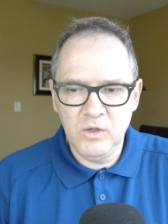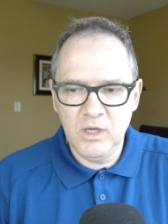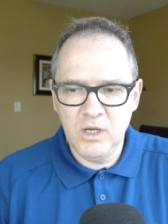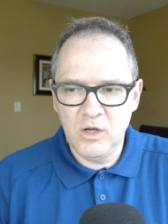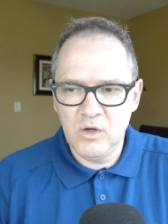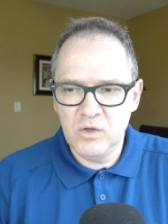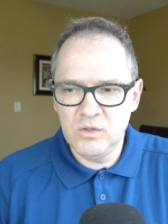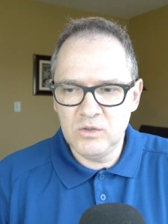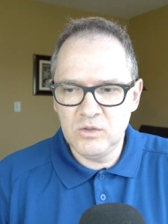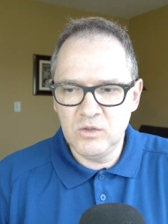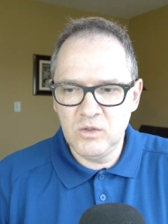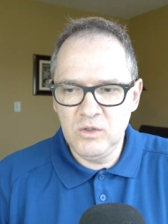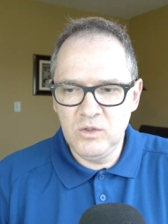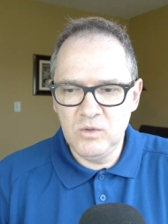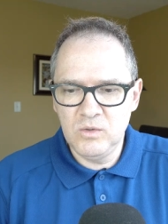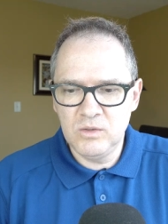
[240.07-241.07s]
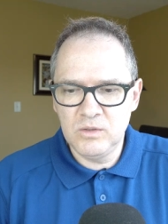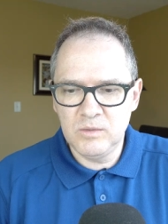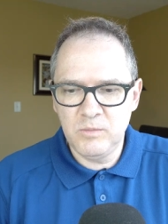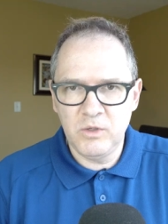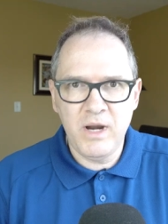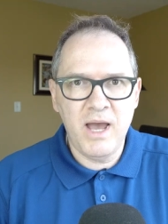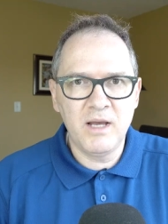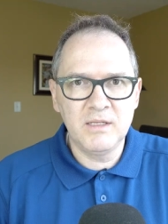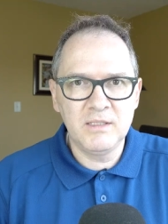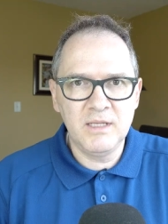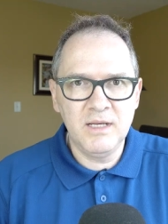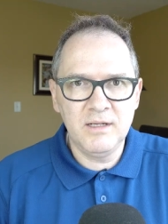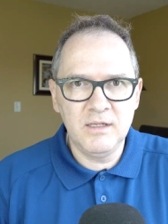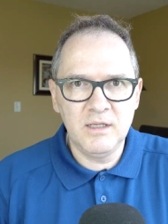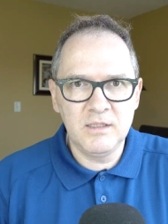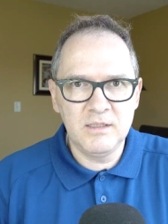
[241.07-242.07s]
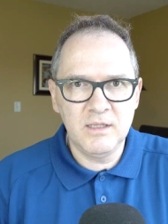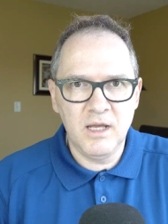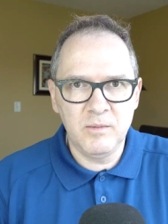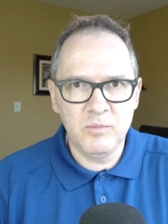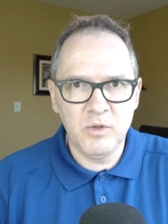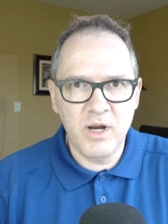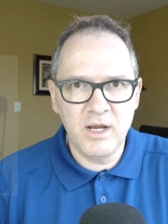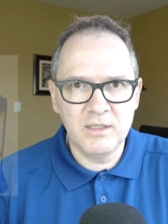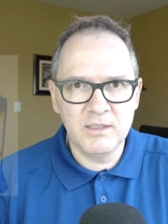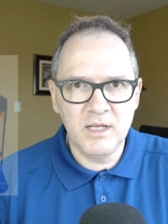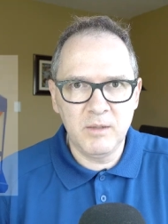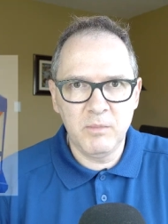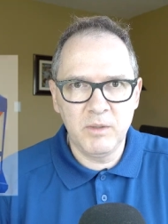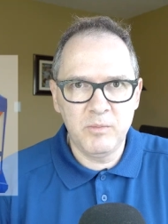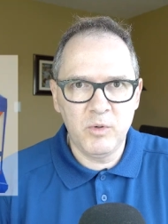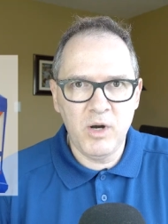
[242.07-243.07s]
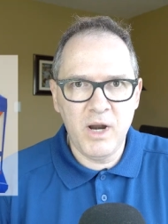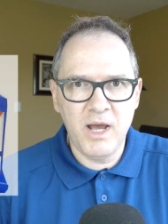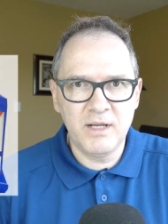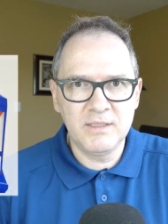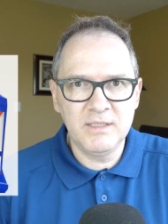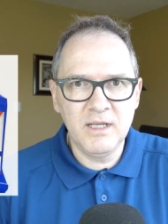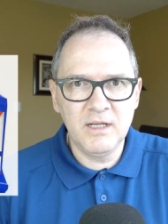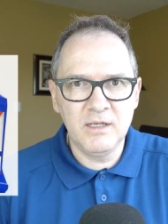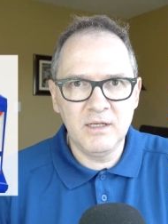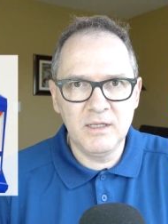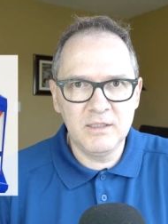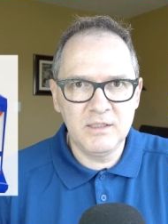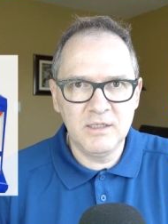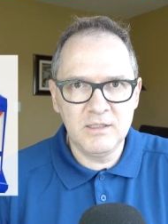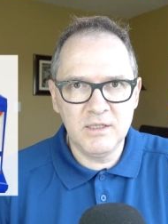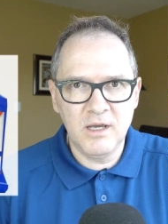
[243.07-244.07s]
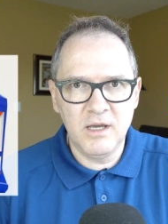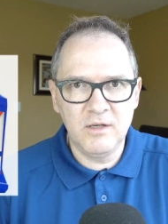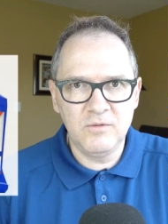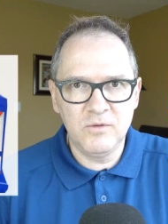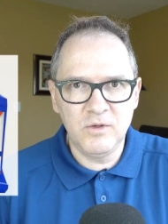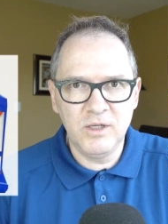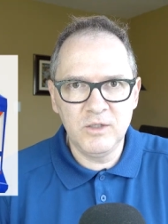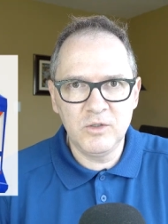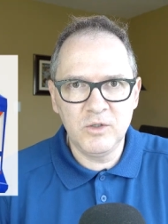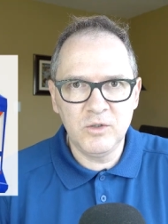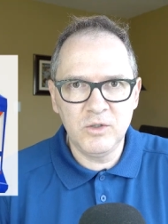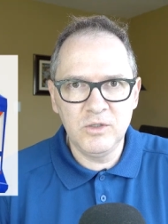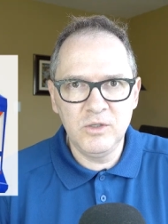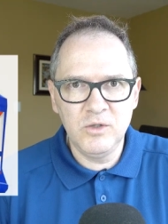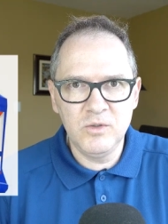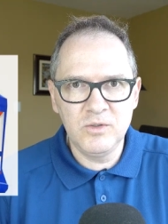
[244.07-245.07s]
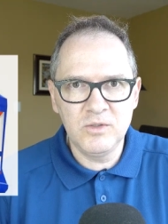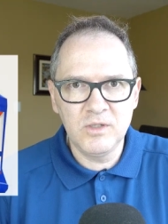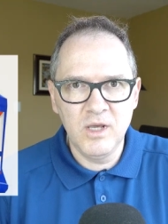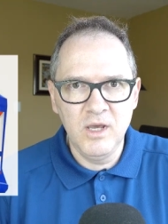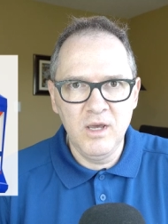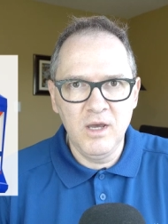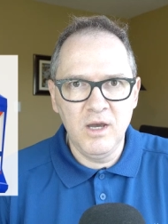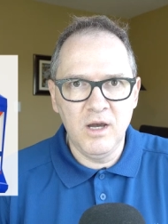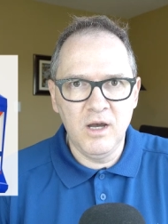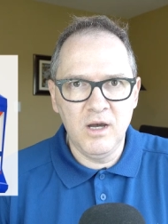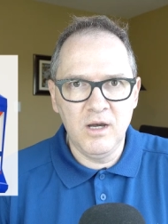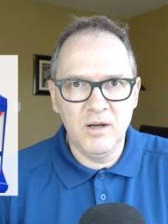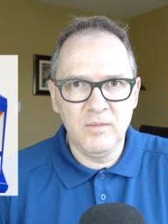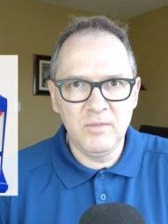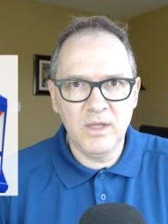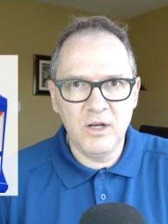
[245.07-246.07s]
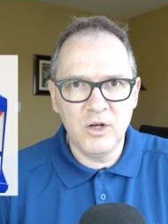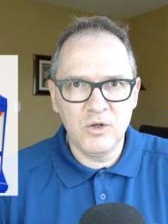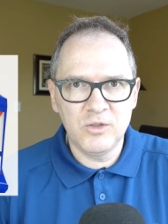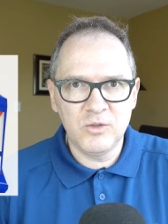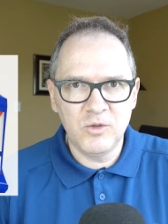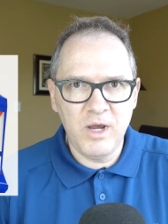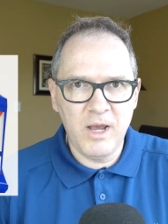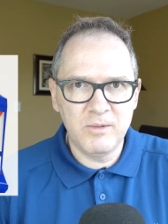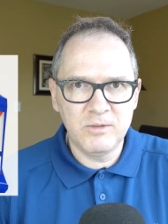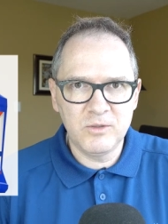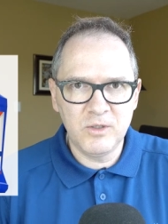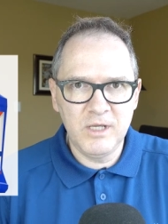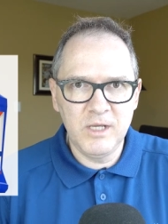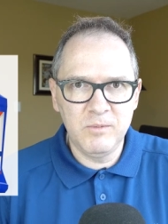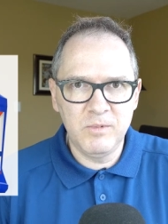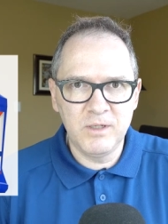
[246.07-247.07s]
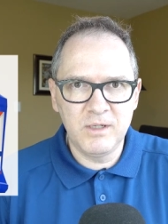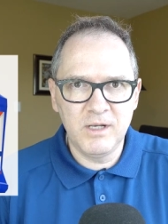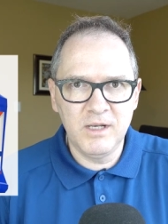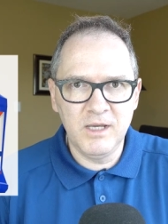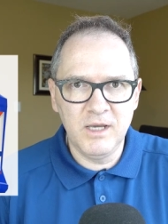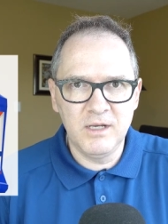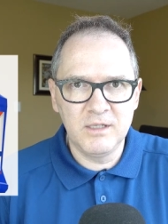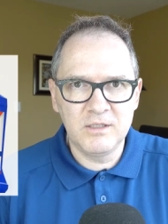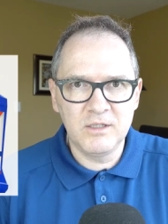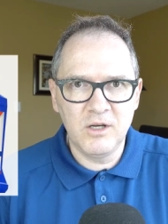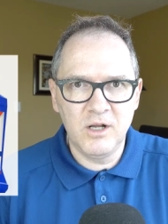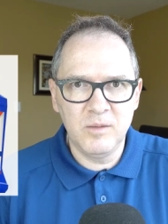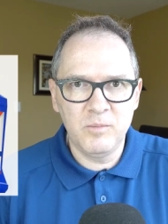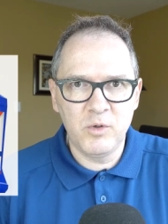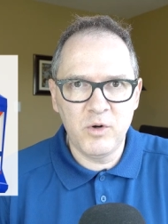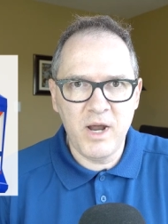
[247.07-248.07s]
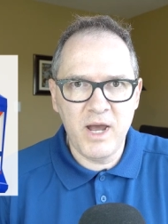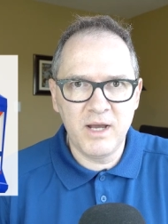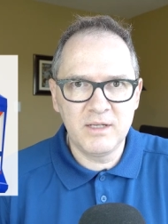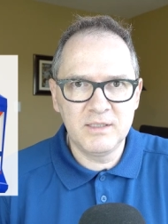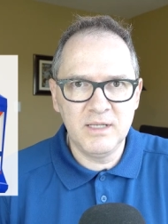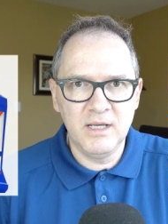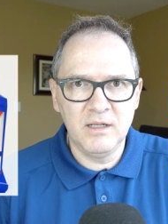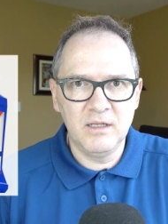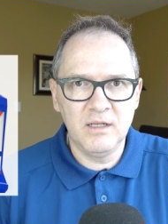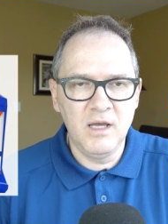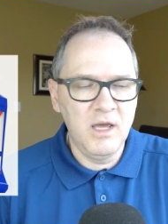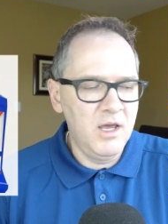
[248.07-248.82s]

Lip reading: can also use peroxyl. It's not peroxide, but peroxyl. It's designed for intraoral use. That also helps to keep it clean. It's called peroxyl.